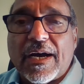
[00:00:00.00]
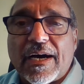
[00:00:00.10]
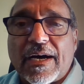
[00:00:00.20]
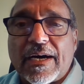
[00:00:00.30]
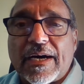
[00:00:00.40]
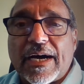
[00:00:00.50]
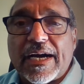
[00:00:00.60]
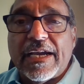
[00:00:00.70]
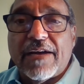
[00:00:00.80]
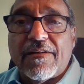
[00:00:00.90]

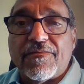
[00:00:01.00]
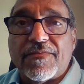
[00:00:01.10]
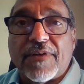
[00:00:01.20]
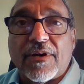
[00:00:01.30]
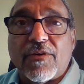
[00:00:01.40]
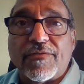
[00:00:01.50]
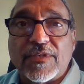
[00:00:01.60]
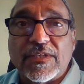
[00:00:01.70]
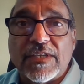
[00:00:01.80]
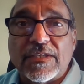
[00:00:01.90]
I have over
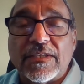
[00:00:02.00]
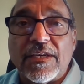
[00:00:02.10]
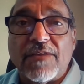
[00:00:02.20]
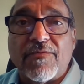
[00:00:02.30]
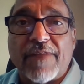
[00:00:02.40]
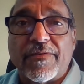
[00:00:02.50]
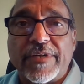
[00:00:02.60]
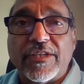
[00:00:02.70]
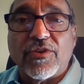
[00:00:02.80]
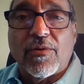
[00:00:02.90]
60
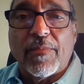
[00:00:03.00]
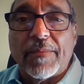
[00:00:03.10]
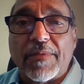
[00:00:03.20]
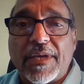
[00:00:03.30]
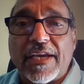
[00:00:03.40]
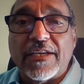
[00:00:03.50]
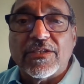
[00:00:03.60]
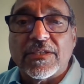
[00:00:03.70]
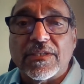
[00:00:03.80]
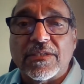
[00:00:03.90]
referee journal
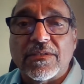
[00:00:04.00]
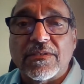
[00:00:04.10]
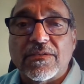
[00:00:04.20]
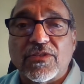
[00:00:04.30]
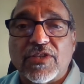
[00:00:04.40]
publications,